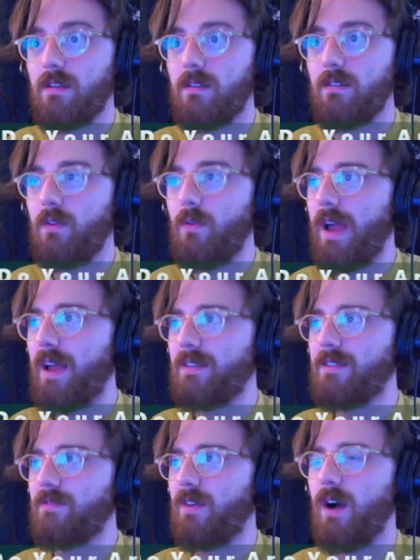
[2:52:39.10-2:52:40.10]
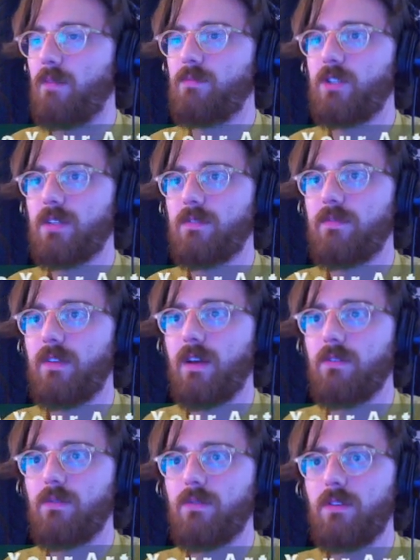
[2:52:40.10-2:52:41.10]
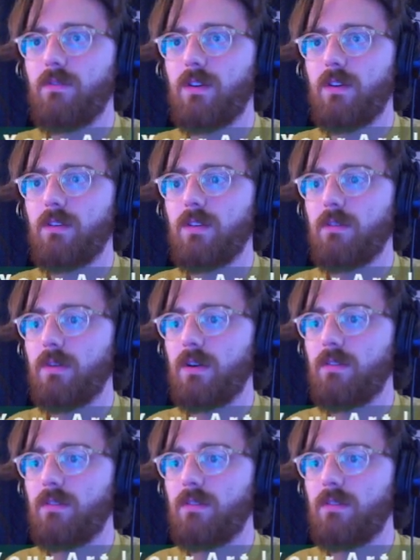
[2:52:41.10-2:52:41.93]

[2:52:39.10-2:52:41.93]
No active object found? What are you talking about?